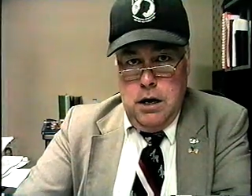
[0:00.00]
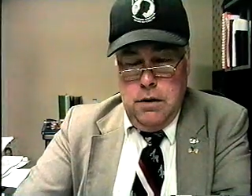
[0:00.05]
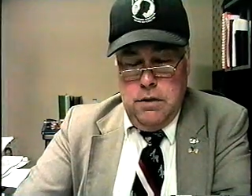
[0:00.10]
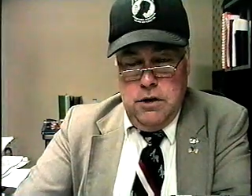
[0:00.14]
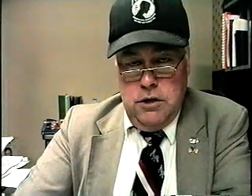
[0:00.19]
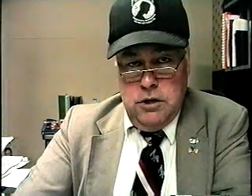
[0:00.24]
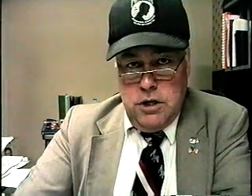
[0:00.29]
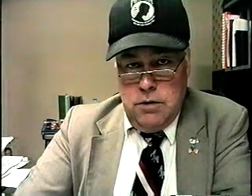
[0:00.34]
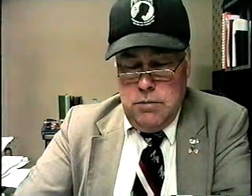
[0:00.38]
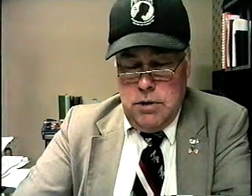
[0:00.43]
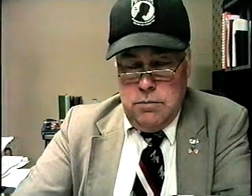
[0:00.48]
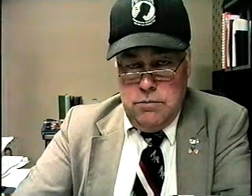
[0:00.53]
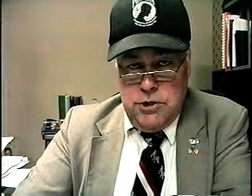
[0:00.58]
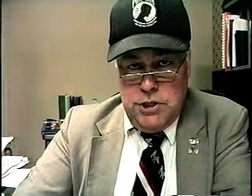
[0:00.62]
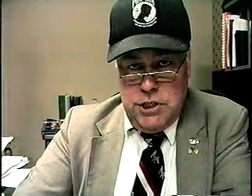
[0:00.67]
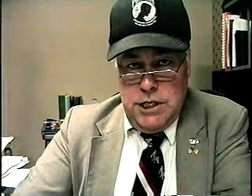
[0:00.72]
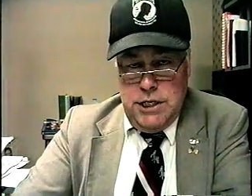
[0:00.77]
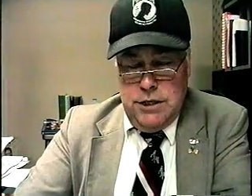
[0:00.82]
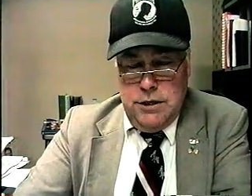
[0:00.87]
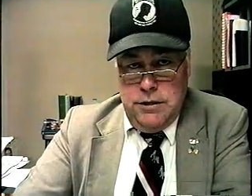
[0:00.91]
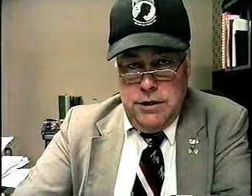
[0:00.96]
They'll come up and
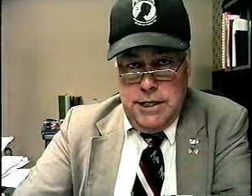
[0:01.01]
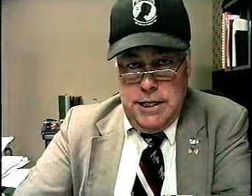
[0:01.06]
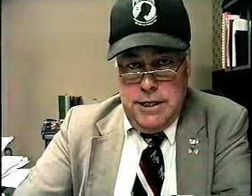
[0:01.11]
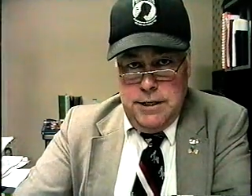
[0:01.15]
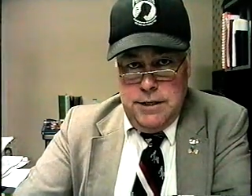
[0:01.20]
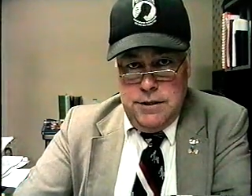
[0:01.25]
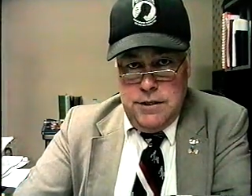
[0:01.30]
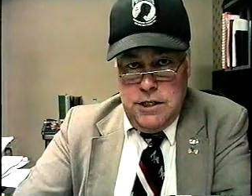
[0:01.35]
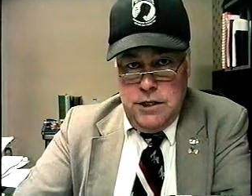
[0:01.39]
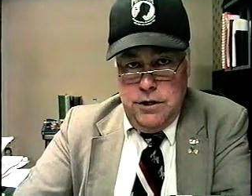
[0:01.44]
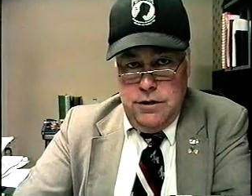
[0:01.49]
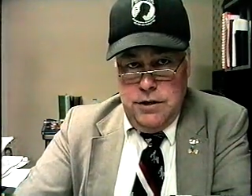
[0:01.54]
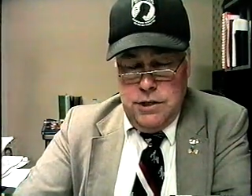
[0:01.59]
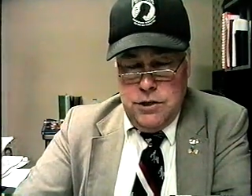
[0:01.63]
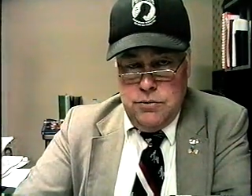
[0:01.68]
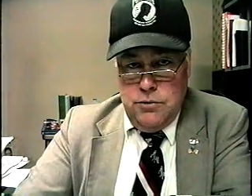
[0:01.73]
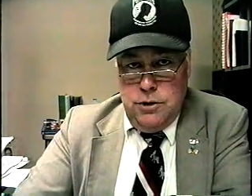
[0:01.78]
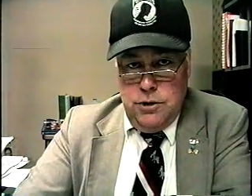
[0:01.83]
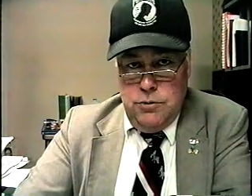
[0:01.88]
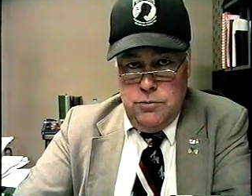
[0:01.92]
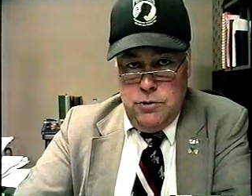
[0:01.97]
shake your hand and tell you that's
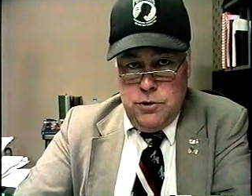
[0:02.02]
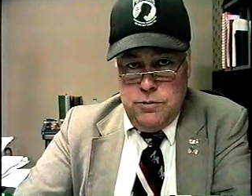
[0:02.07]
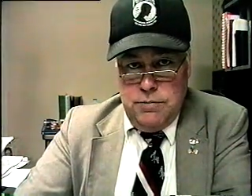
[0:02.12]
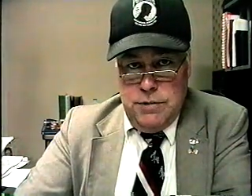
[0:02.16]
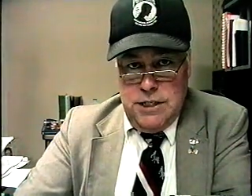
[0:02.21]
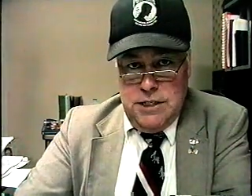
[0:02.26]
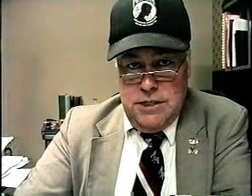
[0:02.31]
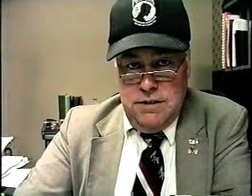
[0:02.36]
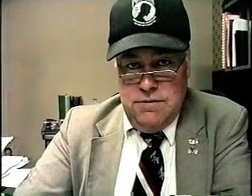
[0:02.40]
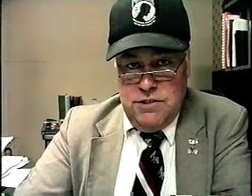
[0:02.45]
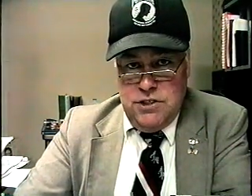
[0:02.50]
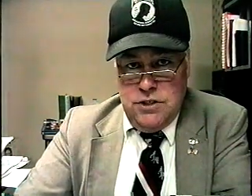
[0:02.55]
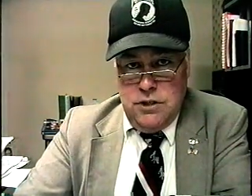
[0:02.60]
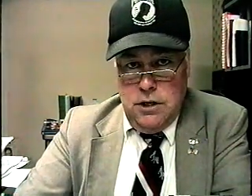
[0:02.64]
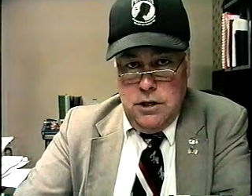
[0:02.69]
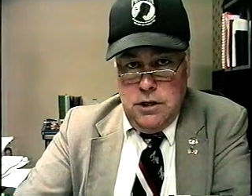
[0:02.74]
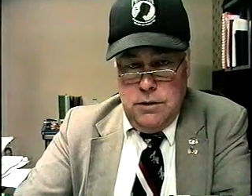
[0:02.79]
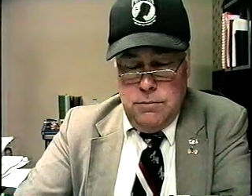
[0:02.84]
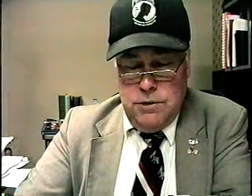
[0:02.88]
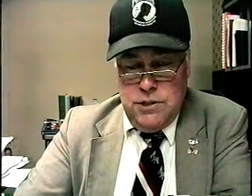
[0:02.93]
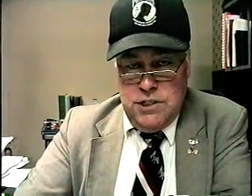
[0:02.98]
one of the most magnificent
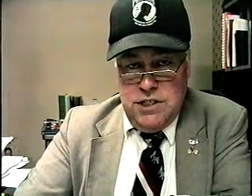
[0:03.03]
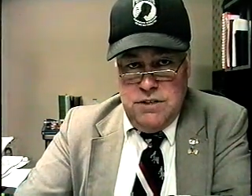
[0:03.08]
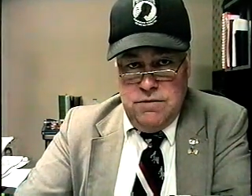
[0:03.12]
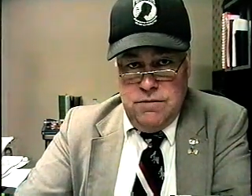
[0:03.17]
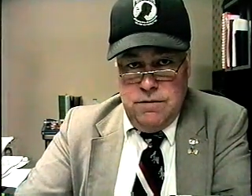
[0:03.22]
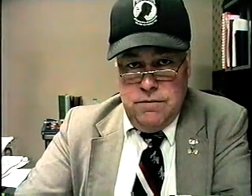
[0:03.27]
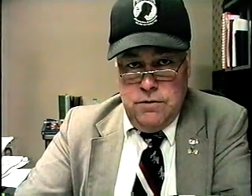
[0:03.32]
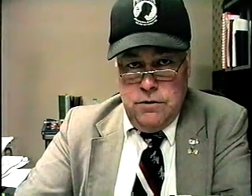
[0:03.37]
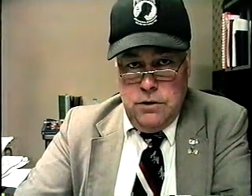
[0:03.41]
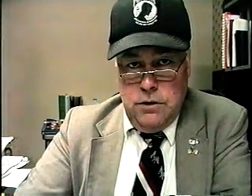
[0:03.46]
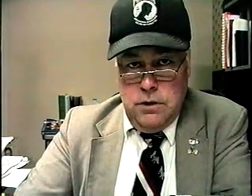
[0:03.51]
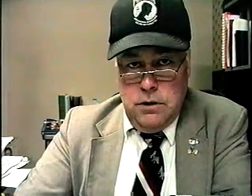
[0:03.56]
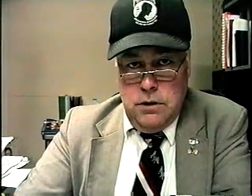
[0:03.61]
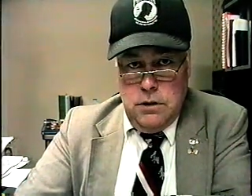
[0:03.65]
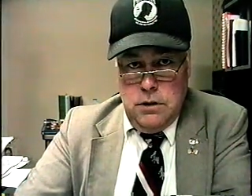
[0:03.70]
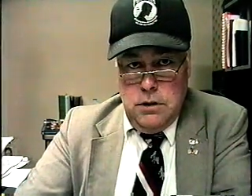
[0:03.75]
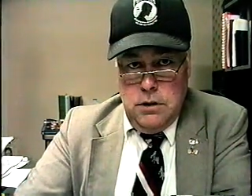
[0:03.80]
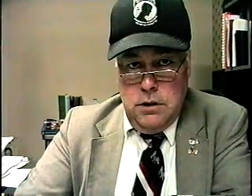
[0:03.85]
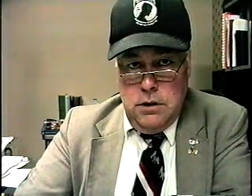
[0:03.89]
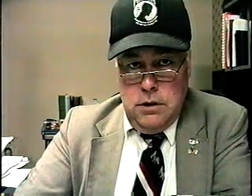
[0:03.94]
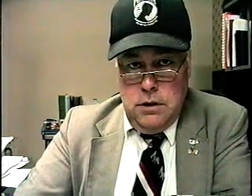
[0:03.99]
arguments they've ever heard.
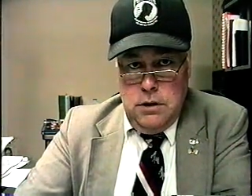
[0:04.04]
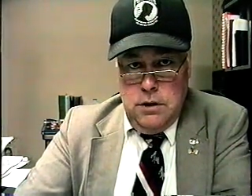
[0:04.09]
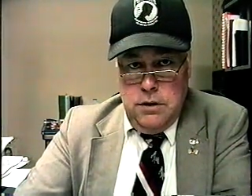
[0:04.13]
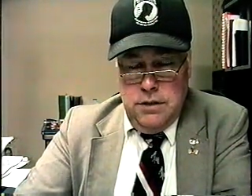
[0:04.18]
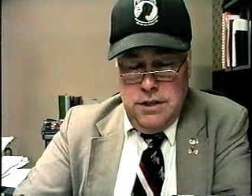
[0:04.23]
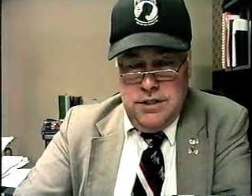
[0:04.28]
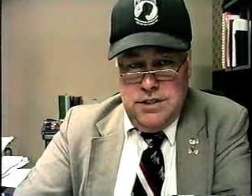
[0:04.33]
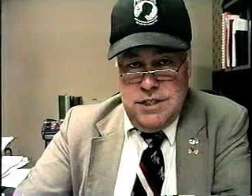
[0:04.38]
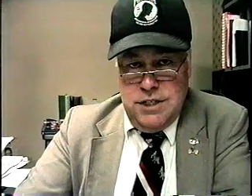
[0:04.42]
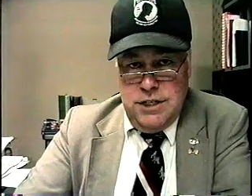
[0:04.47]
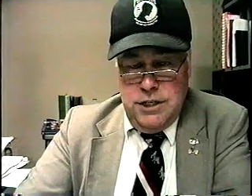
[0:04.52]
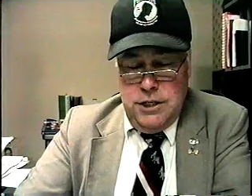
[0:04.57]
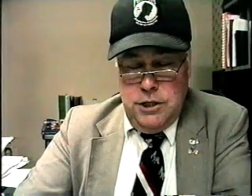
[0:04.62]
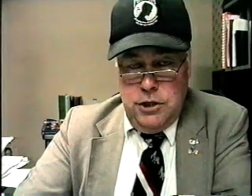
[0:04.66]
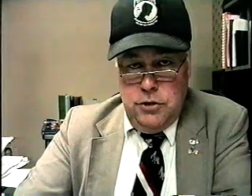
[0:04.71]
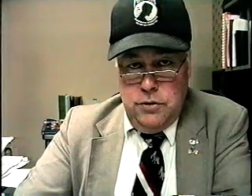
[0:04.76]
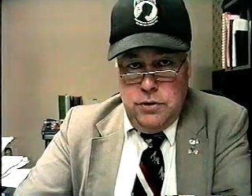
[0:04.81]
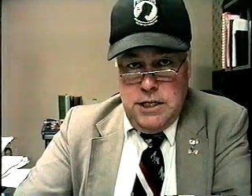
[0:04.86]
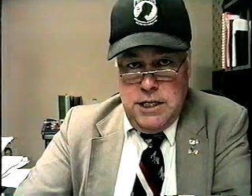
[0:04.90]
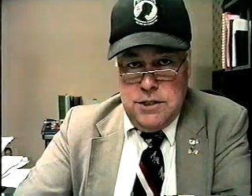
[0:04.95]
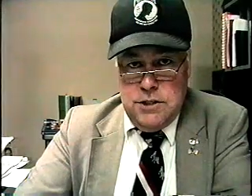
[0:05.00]
They'll tell
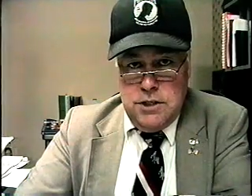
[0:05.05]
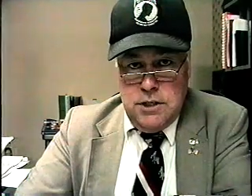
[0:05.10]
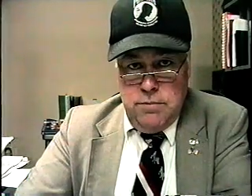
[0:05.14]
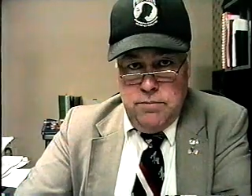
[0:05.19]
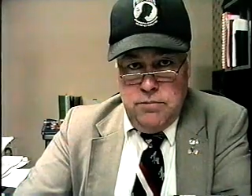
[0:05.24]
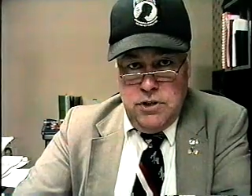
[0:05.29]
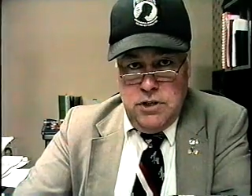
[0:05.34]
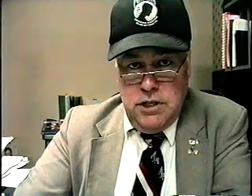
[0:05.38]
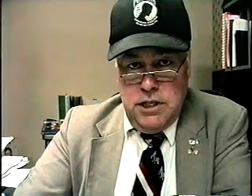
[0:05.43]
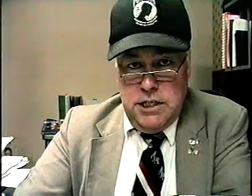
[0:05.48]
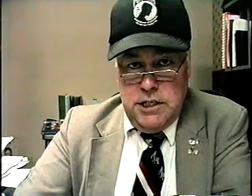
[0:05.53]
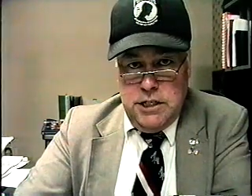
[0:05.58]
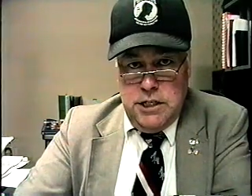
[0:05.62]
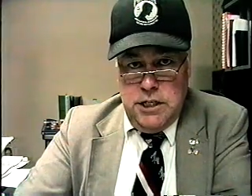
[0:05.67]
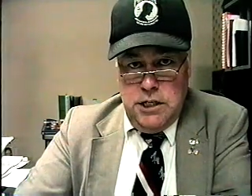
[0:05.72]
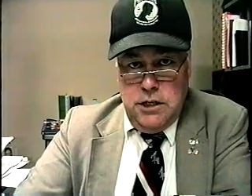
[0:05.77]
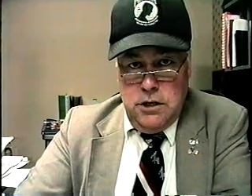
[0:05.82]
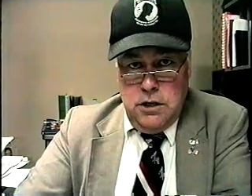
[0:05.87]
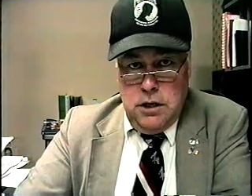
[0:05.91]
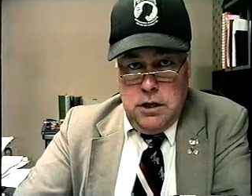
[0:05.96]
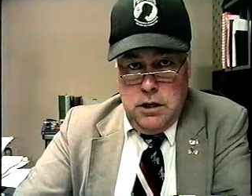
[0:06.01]
you got something like
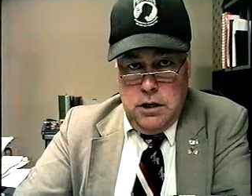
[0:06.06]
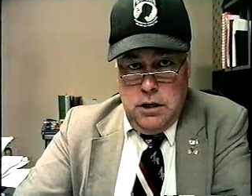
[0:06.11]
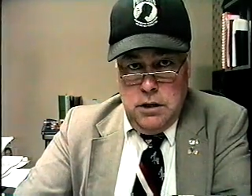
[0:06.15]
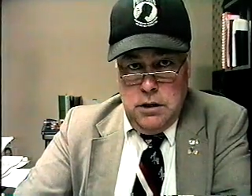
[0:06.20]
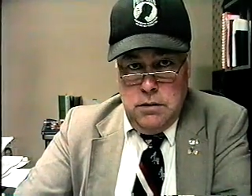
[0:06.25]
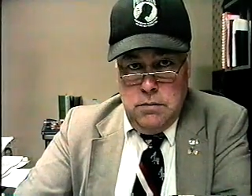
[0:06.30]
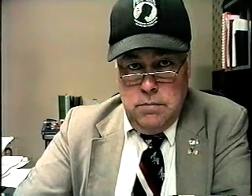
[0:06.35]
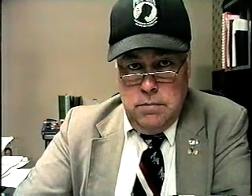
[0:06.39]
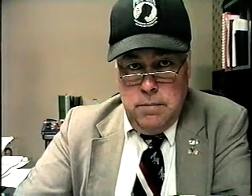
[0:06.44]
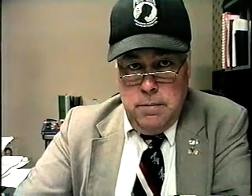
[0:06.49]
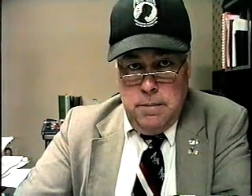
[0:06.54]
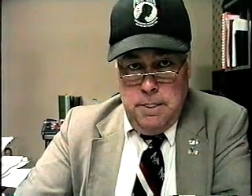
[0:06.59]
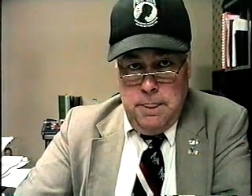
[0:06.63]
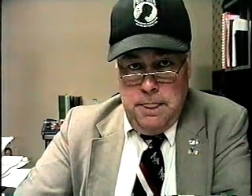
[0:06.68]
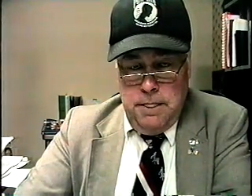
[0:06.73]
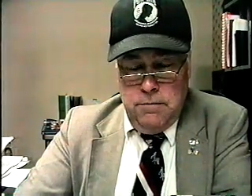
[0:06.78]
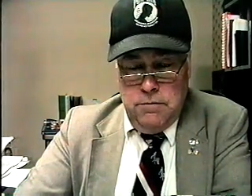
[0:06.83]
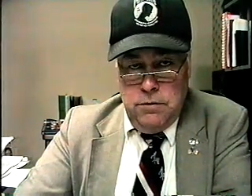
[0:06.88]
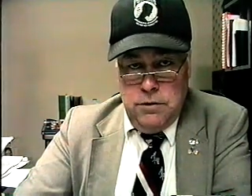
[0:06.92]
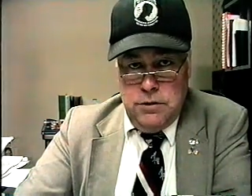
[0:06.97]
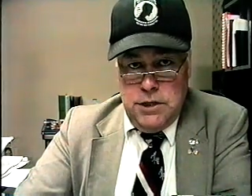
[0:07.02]
King Kong
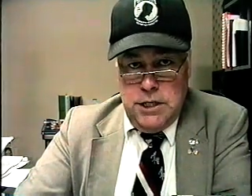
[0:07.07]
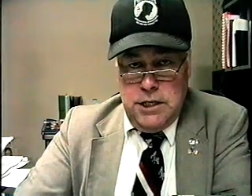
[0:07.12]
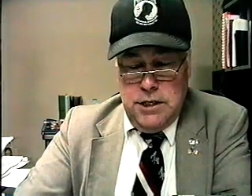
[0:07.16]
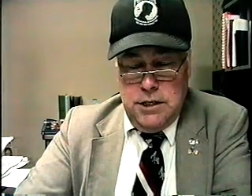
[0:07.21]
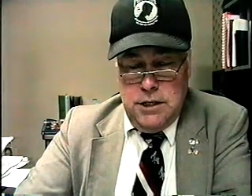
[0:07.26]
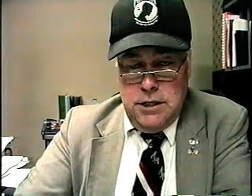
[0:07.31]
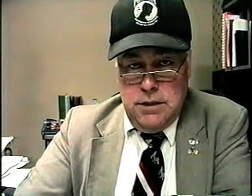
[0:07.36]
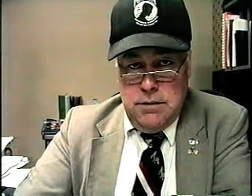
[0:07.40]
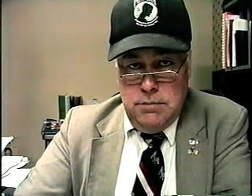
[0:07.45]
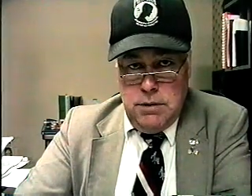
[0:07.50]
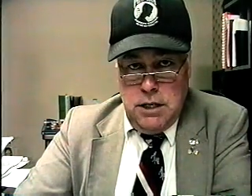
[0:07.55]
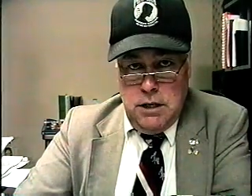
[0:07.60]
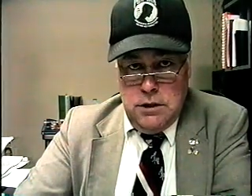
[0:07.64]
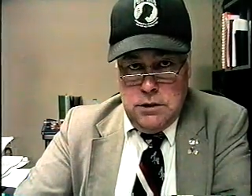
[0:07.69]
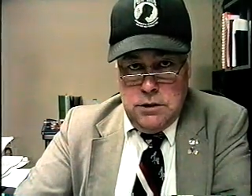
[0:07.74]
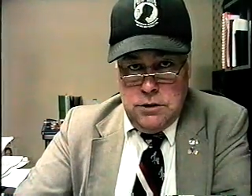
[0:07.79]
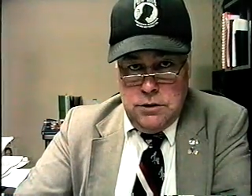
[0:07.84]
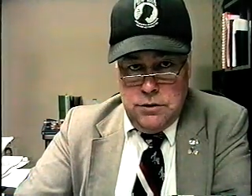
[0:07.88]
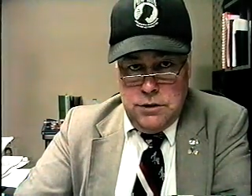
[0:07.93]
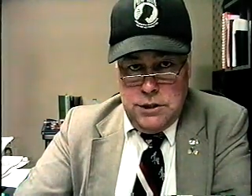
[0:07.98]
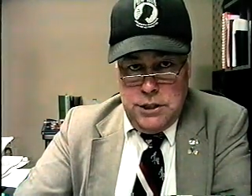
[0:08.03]
for taking on the Bar
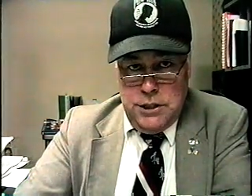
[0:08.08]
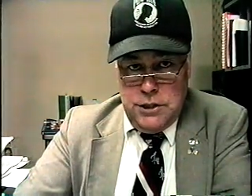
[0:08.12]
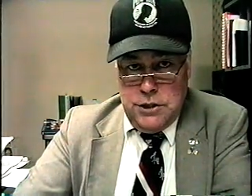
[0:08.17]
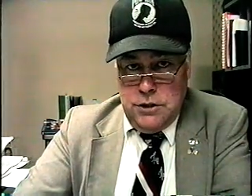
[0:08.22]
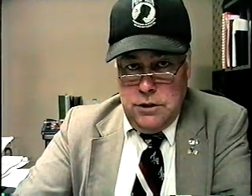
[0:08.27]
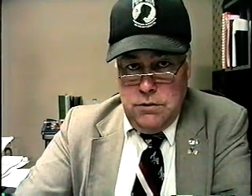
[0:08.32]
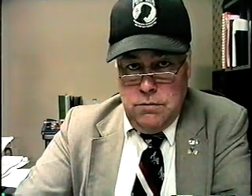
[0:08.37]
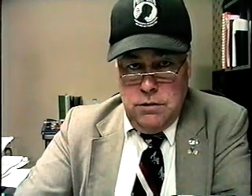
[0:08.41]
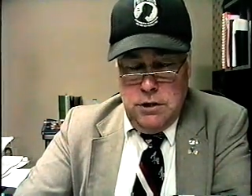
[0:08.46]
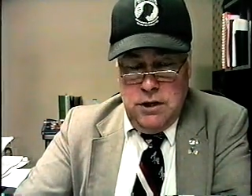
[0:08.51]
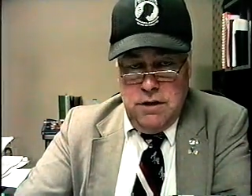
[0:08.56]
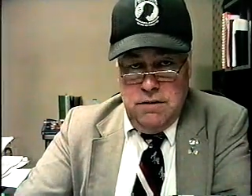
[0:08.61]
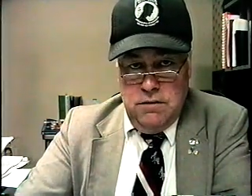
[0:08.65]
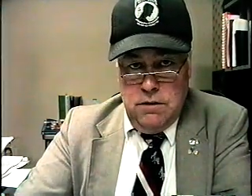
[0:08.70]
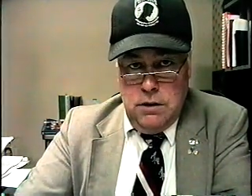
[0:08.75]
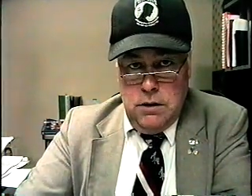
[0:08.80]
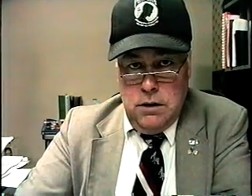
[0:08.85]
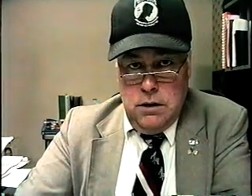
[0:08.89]
Association or whatever.